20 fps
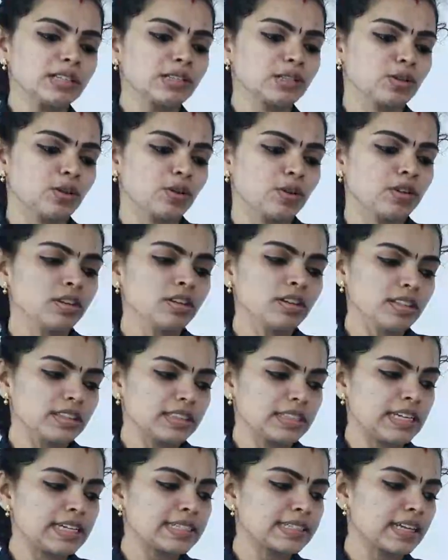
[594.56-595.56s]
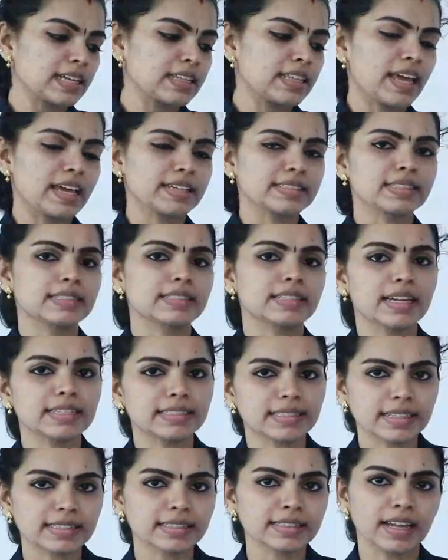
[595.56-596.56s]
So these are the
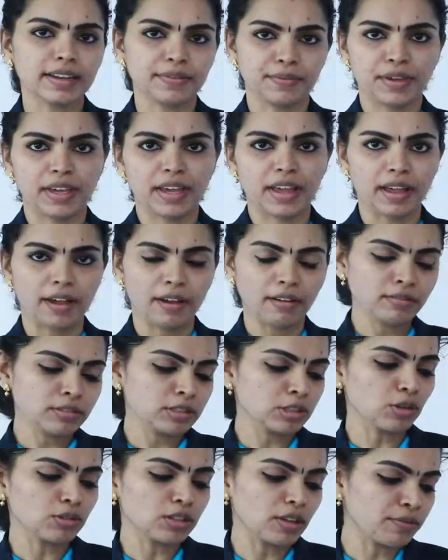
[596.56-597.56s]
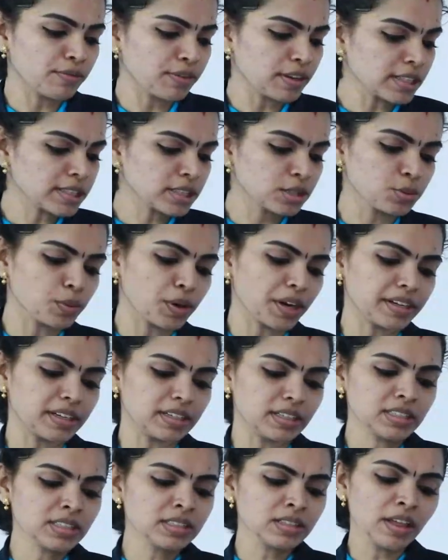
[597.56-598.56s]
exercises that we have. So the first
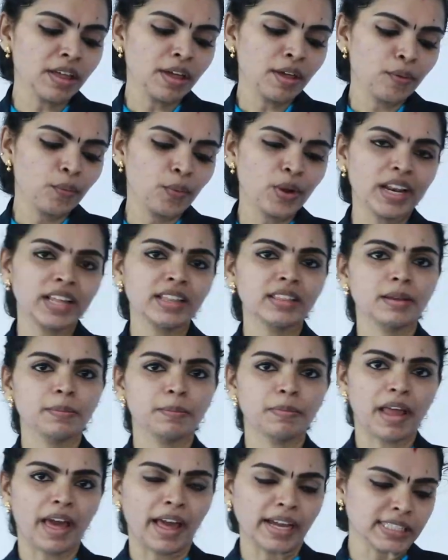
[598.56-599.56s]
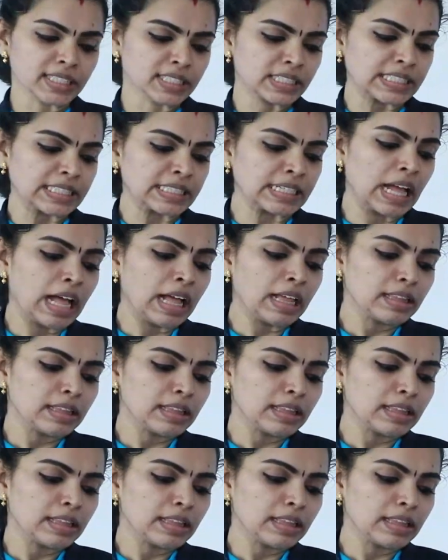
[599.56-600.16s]
one is fill in the blanks.